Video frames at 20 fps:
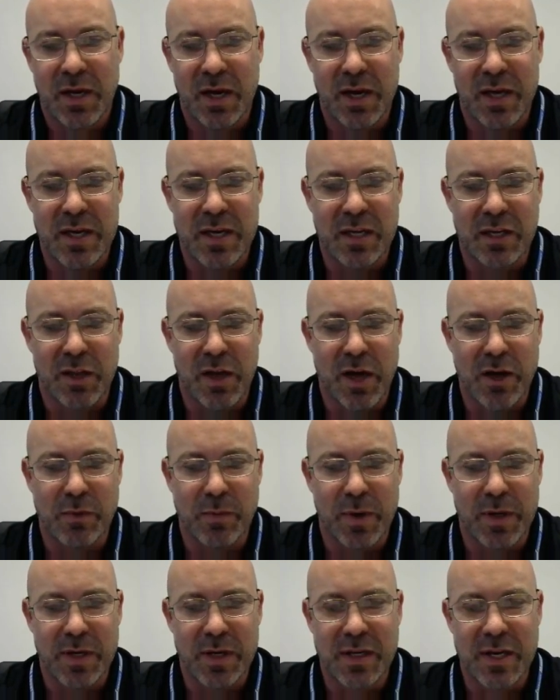in
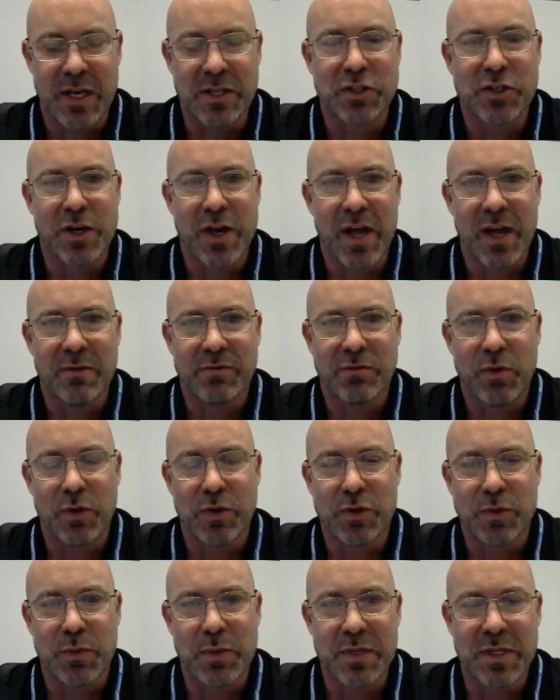Longwood. And yesterday, of
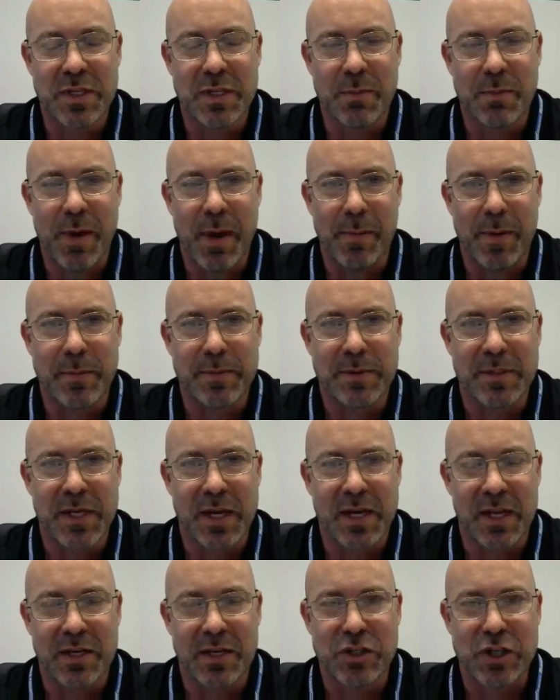course, we did the pop-up
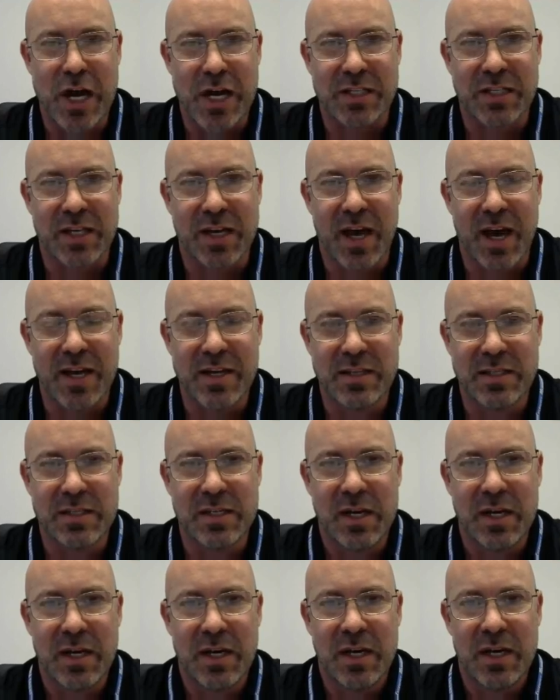site at Jackson Heights
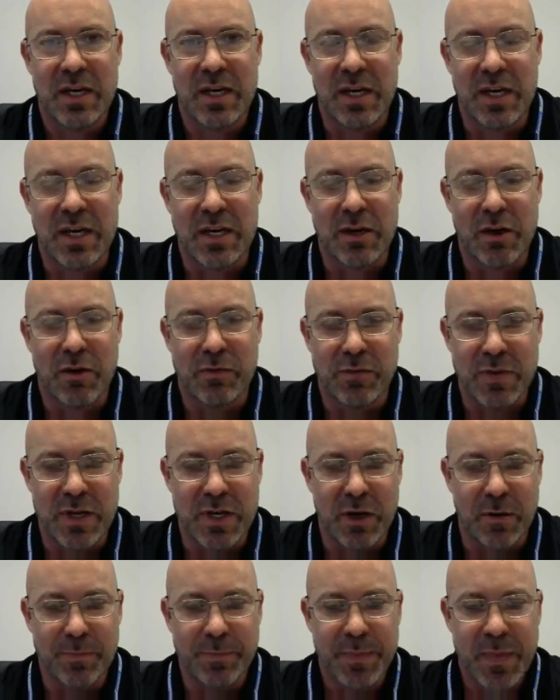in
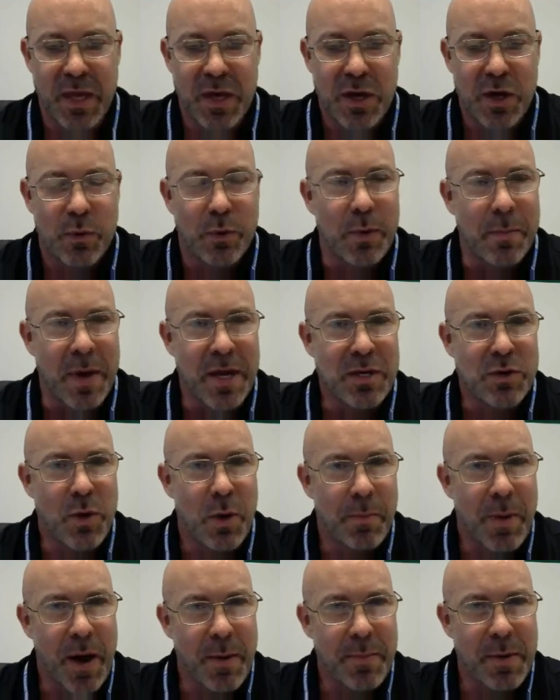Oviedo. We may do
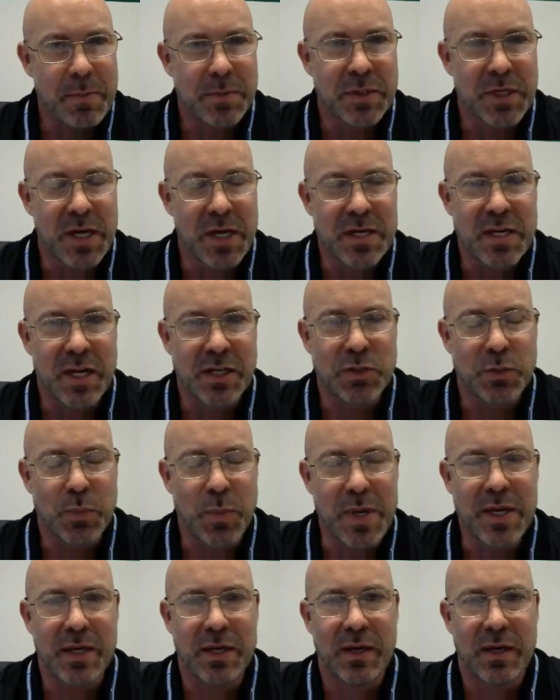a pop-up site next
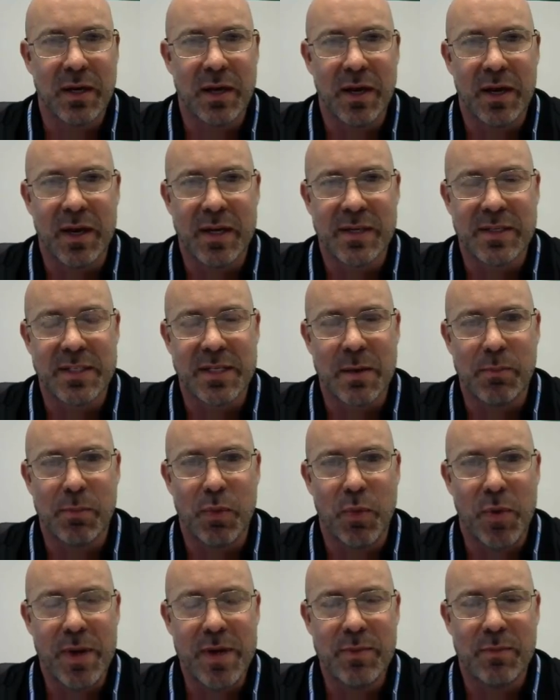week at some
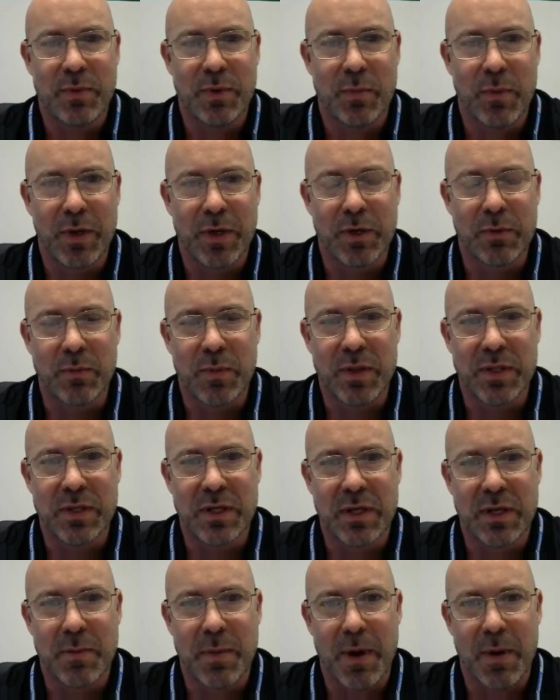point. We're working with
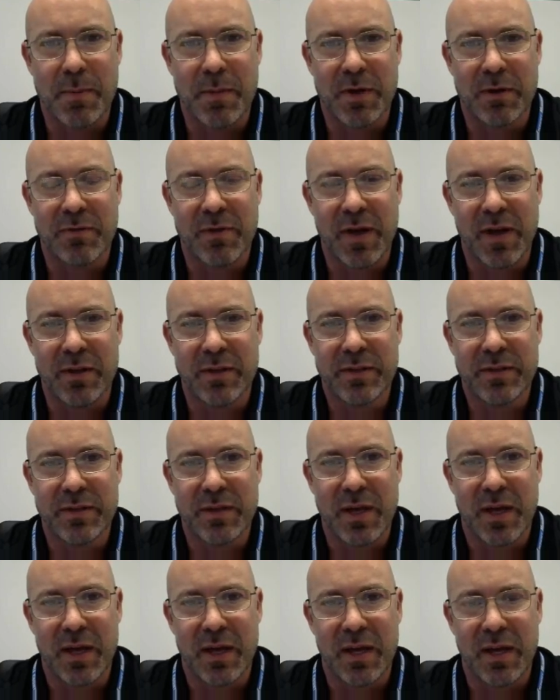the Department of Health
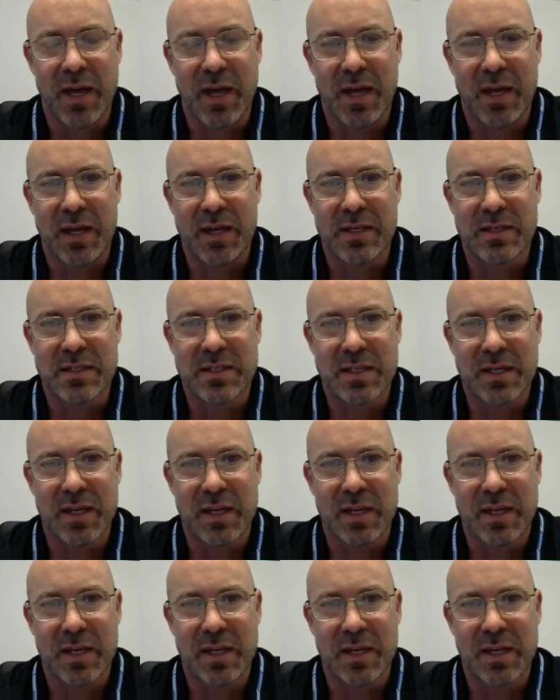and